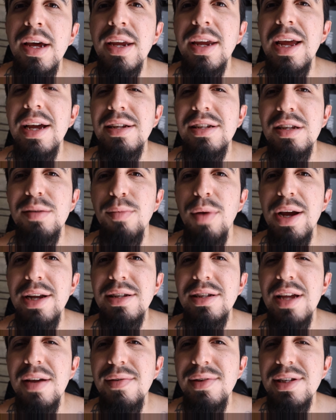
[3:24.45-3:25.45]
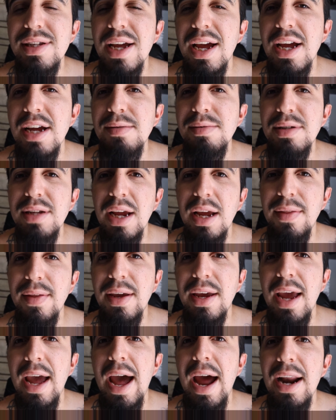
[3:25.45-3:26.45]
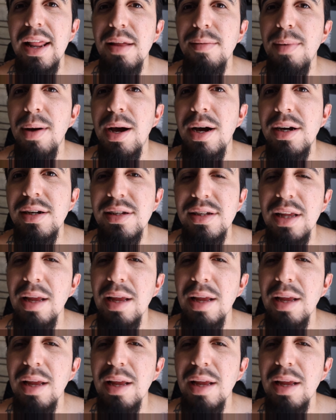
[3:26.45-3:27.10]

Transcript: Guess them right 7 times and they get out of the box,